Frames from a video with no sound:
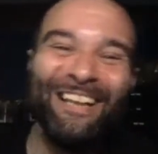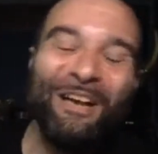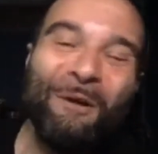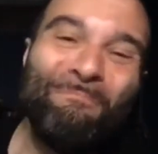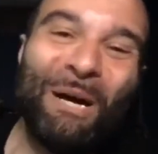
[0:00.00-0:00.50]

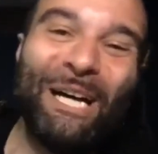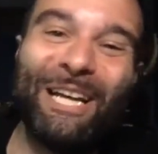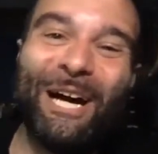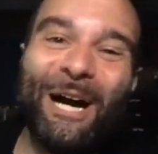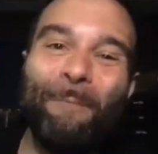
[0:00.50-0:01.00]
But
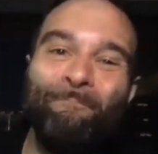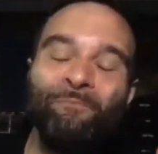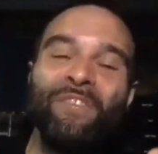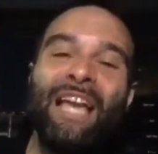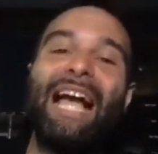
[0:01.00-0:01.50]

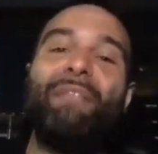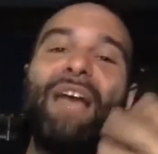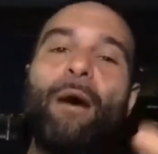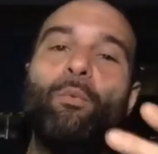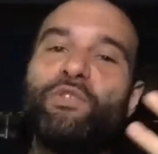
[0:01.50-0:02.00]
and
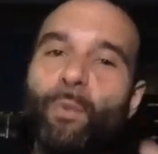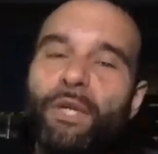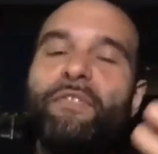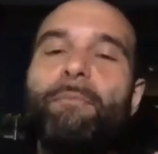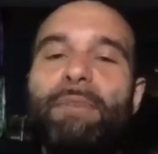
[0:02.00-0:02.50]
that was one of
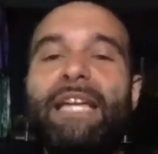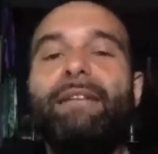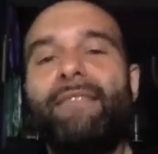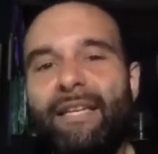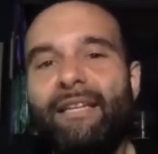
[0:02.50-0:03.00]
the main
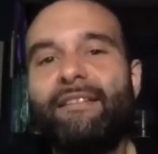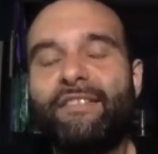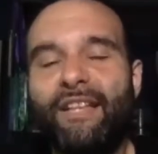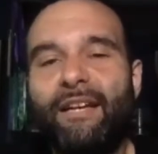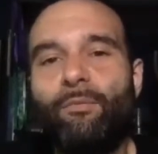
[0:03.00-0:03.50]
things
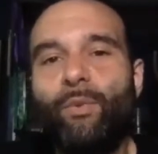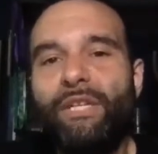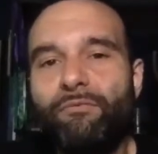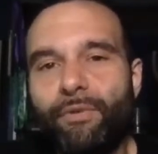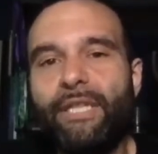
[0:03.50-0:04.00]
that we
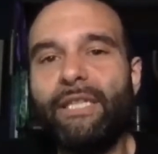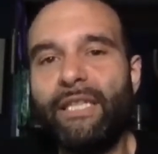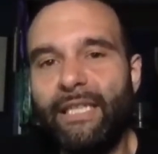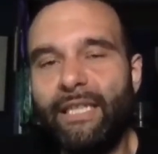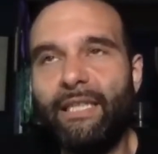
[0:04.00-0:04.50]

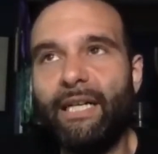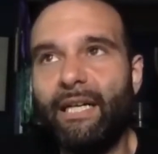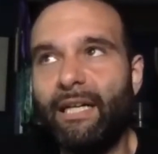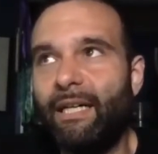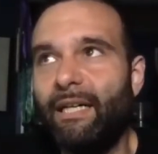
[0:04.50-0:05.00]
really
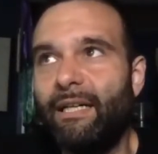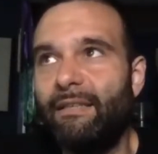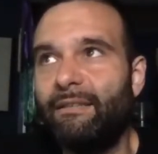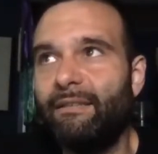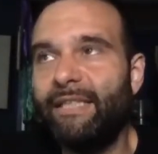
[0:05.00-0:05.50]

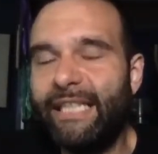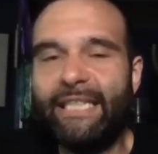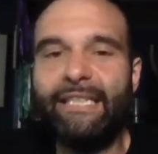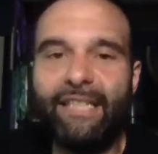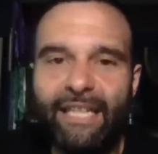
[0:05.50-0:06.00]
needed
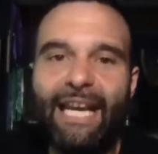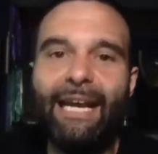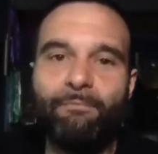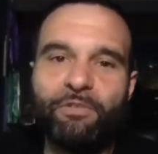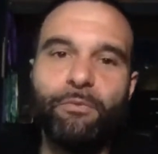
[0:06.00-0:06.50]
to
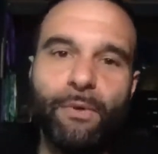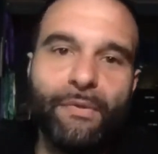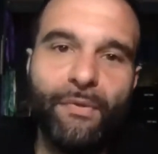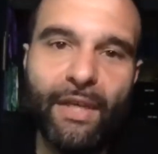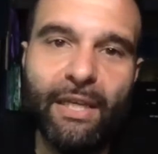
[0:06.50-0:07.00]
capture
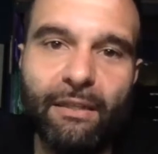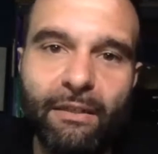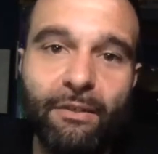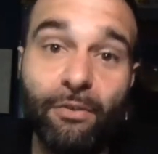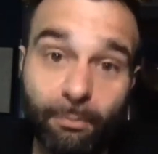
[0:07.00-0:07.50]
within
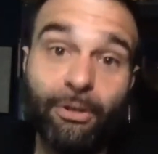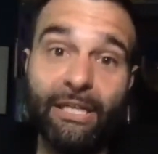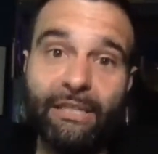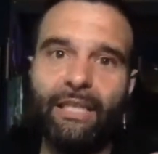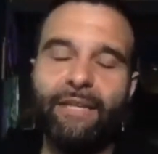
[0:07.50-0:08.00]
your
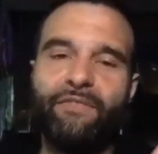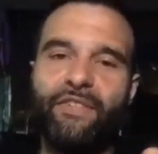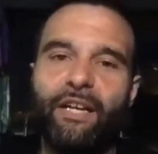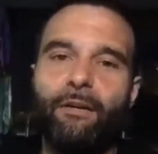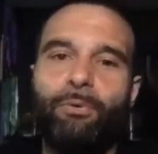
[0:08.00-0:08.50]
branded
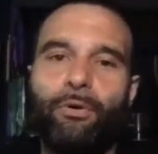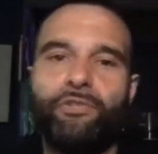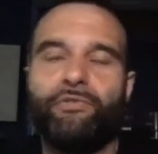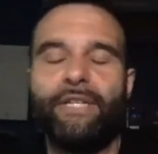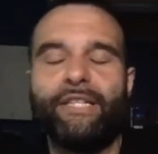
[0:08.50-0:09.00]
lifestyle
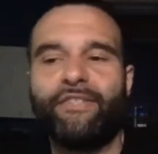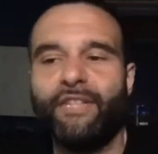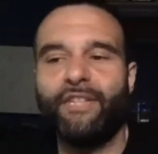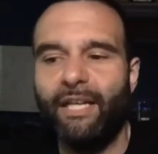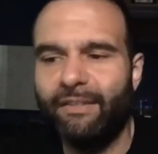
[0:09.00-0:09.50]
portraits,
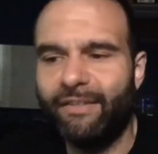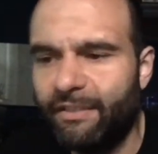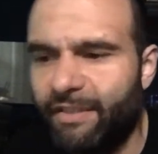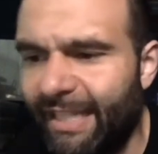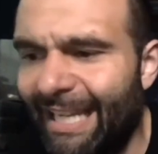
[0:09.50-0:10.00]

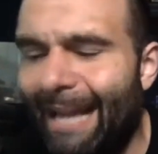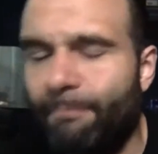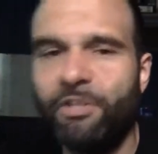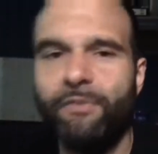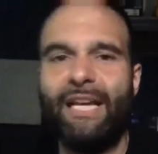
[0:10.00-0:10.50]
to
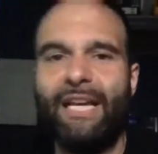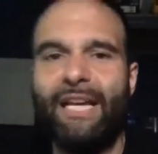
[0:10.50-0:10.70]
capture that